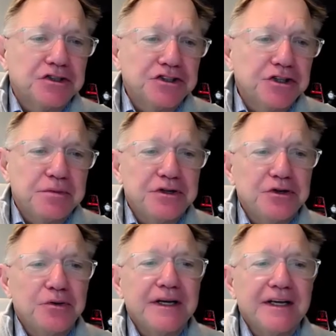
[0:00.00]
should be
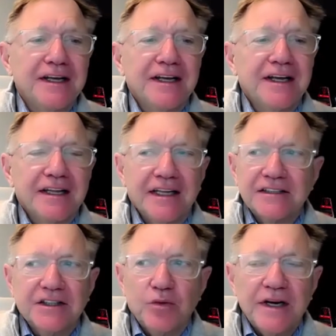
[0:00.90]
doing. And they
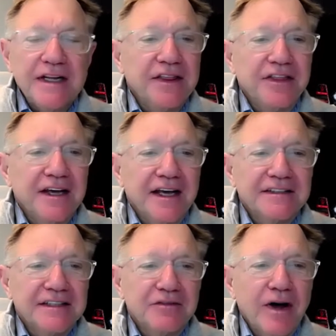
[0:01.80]
said, what do you think? I
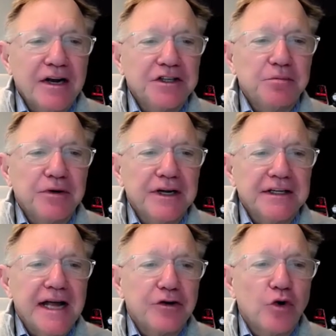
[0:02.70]
said, why don't you bring
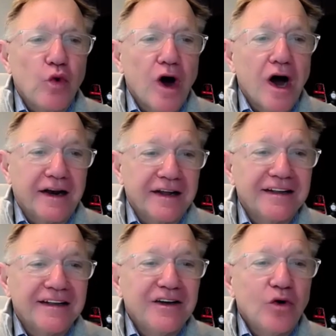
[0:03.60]
it down to one
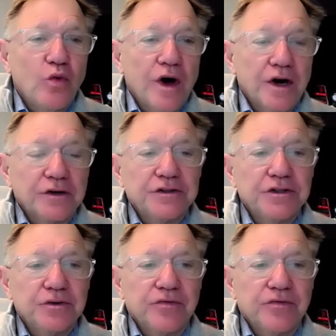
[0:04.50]
or two?